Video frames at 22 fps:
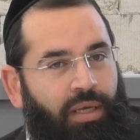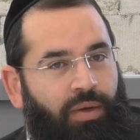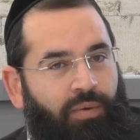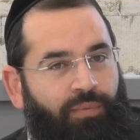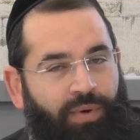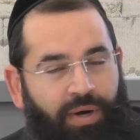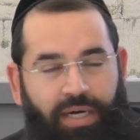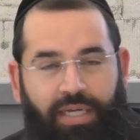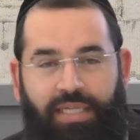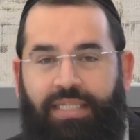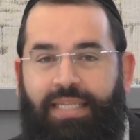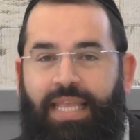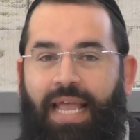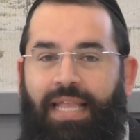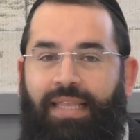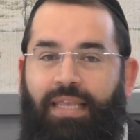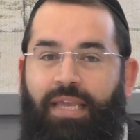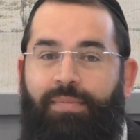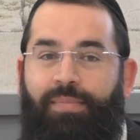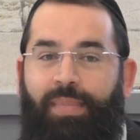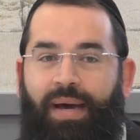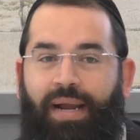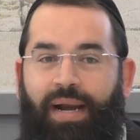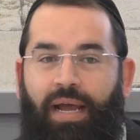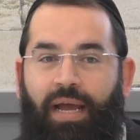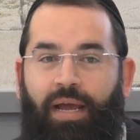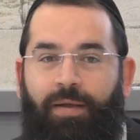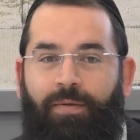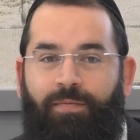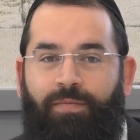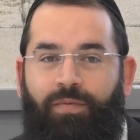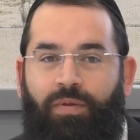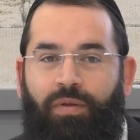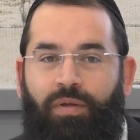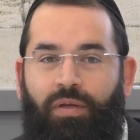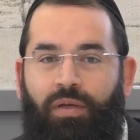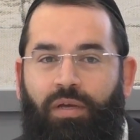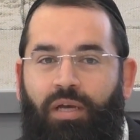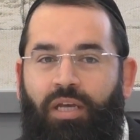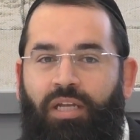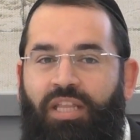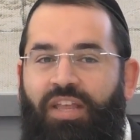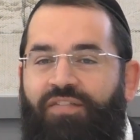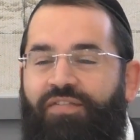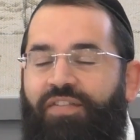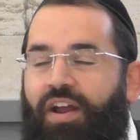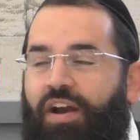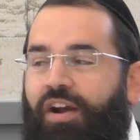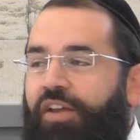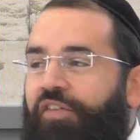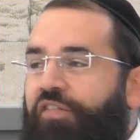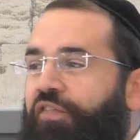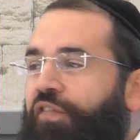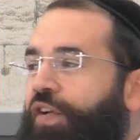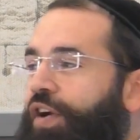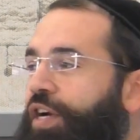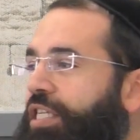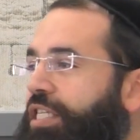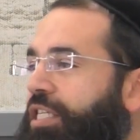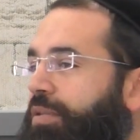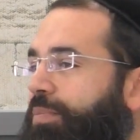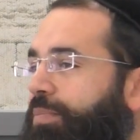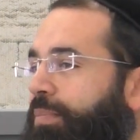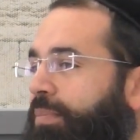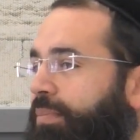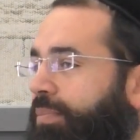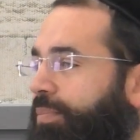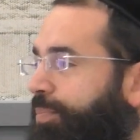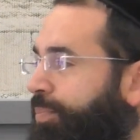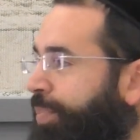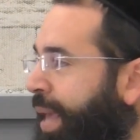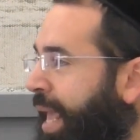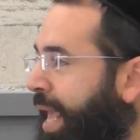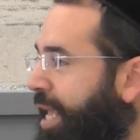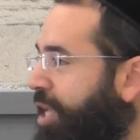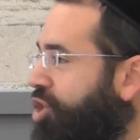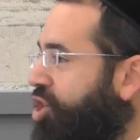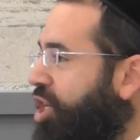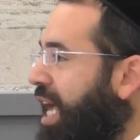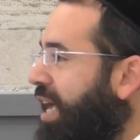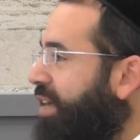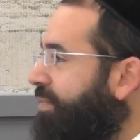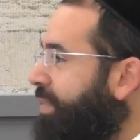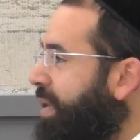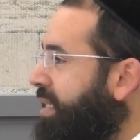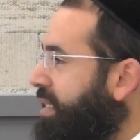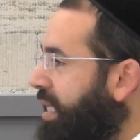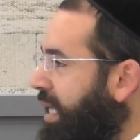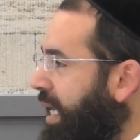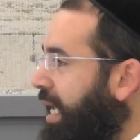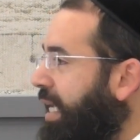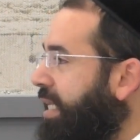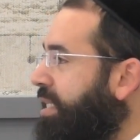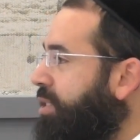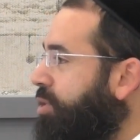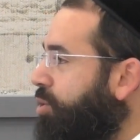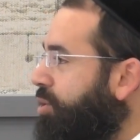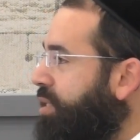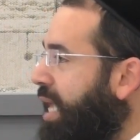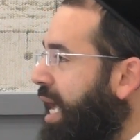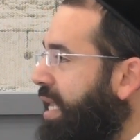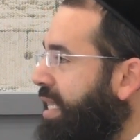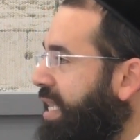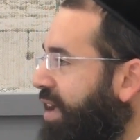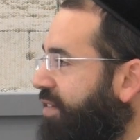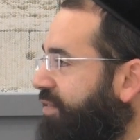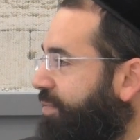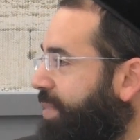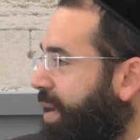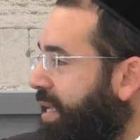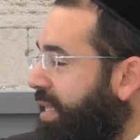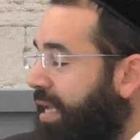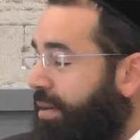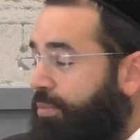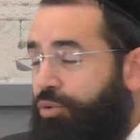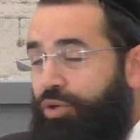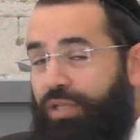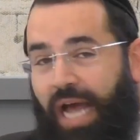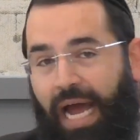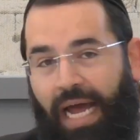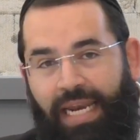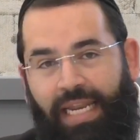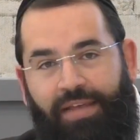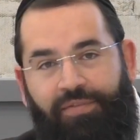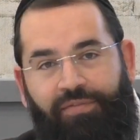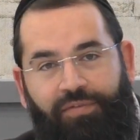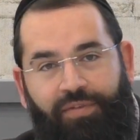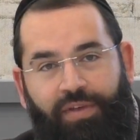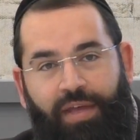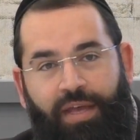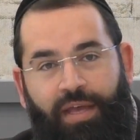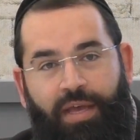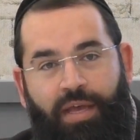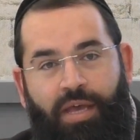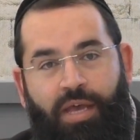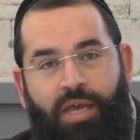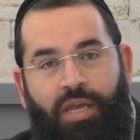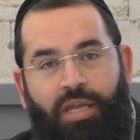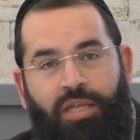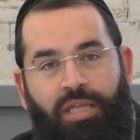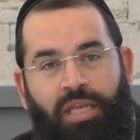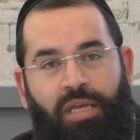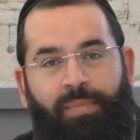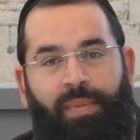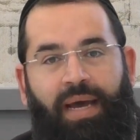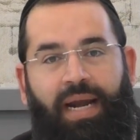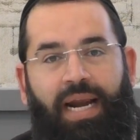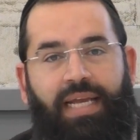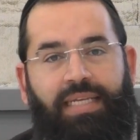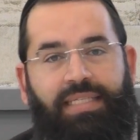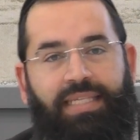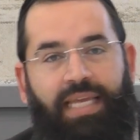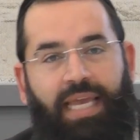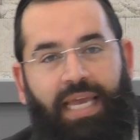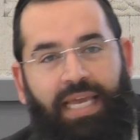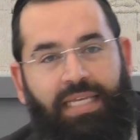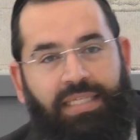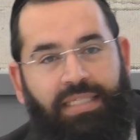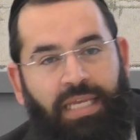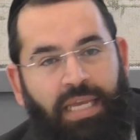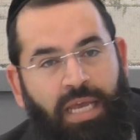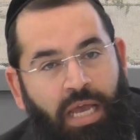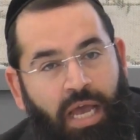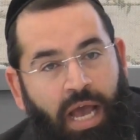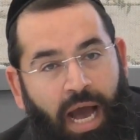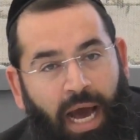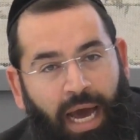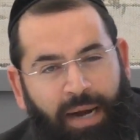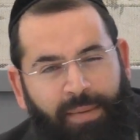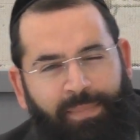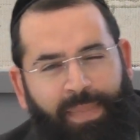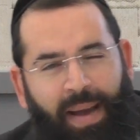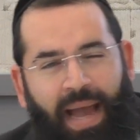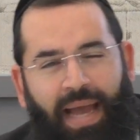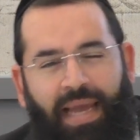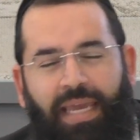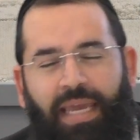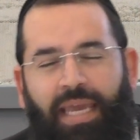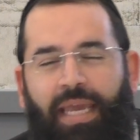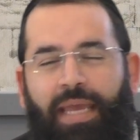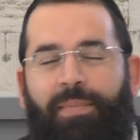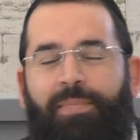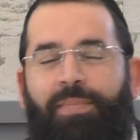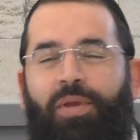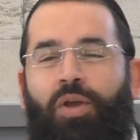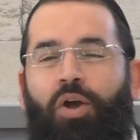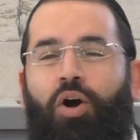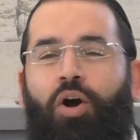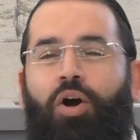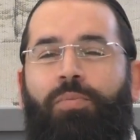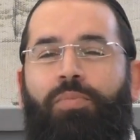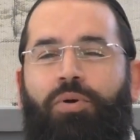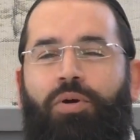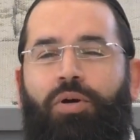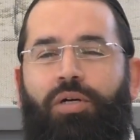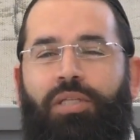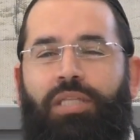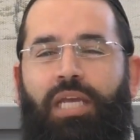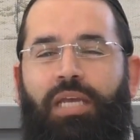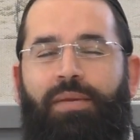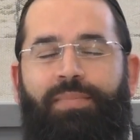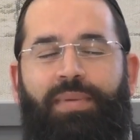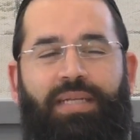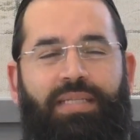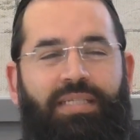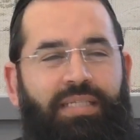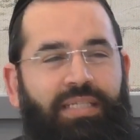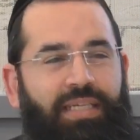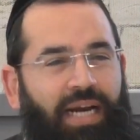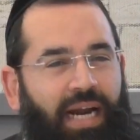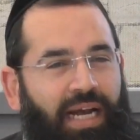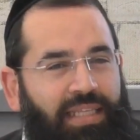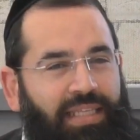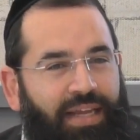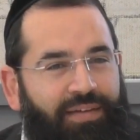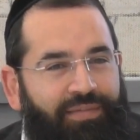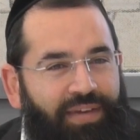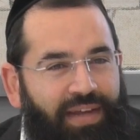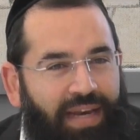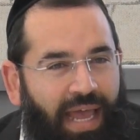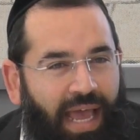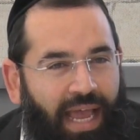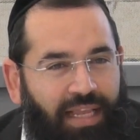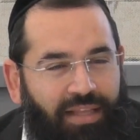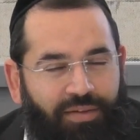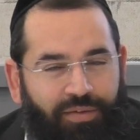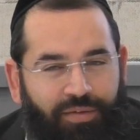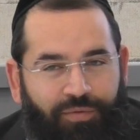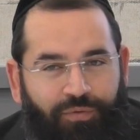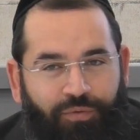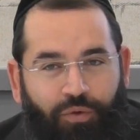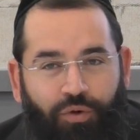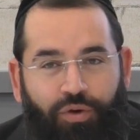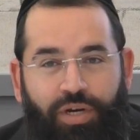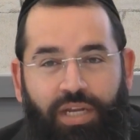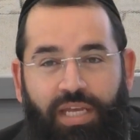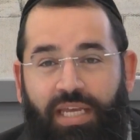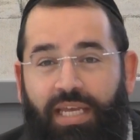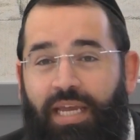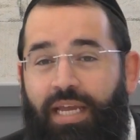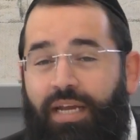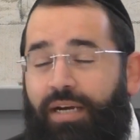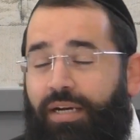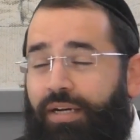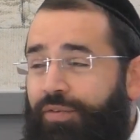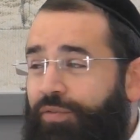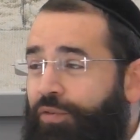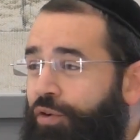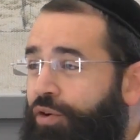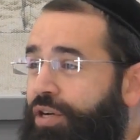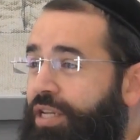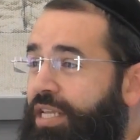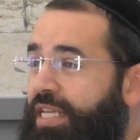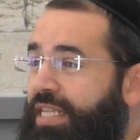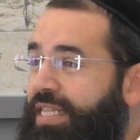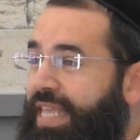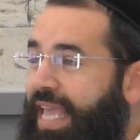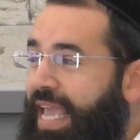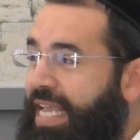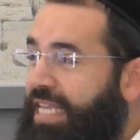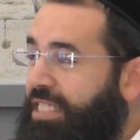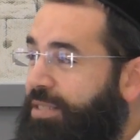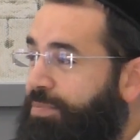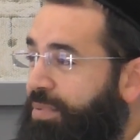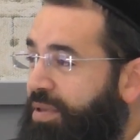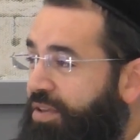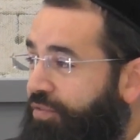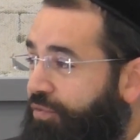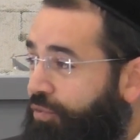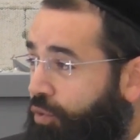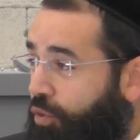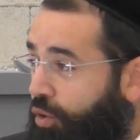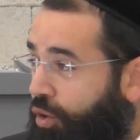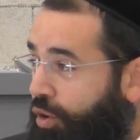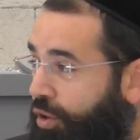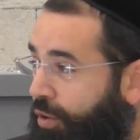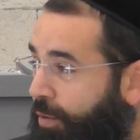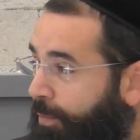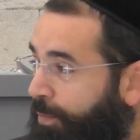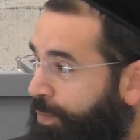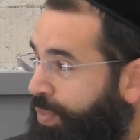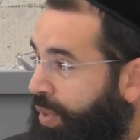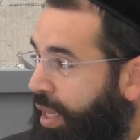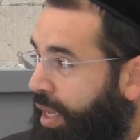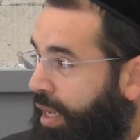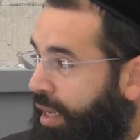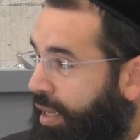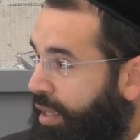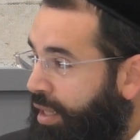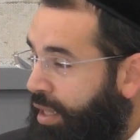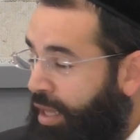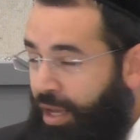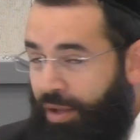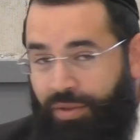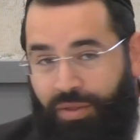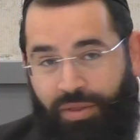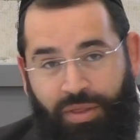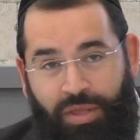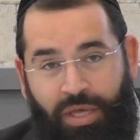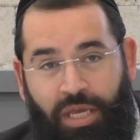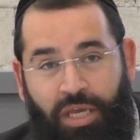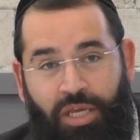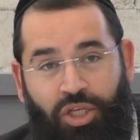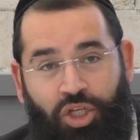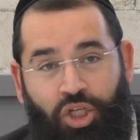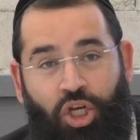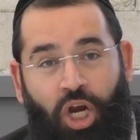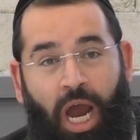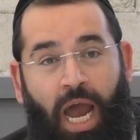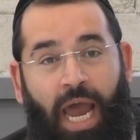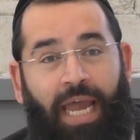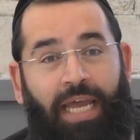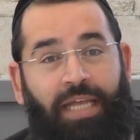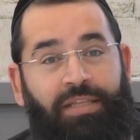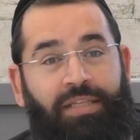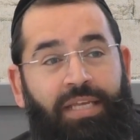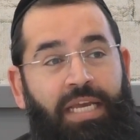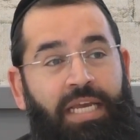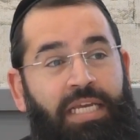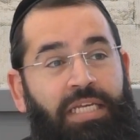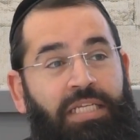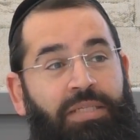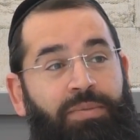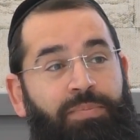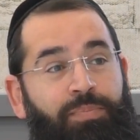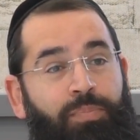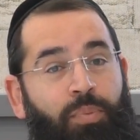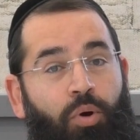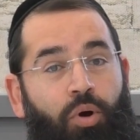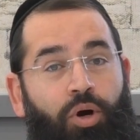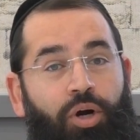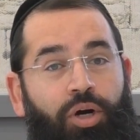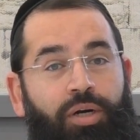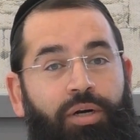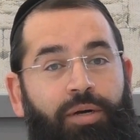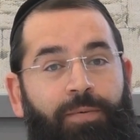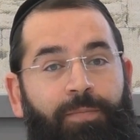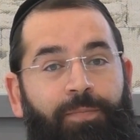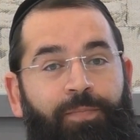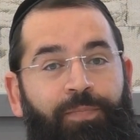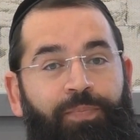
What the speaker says: Where is that Gemara? In the very first page of Masechet Sotah, Daf Bet Amud Aleph, the Gemara says, 40 yom kodem yetzirat havelat, 40 days before the child is born,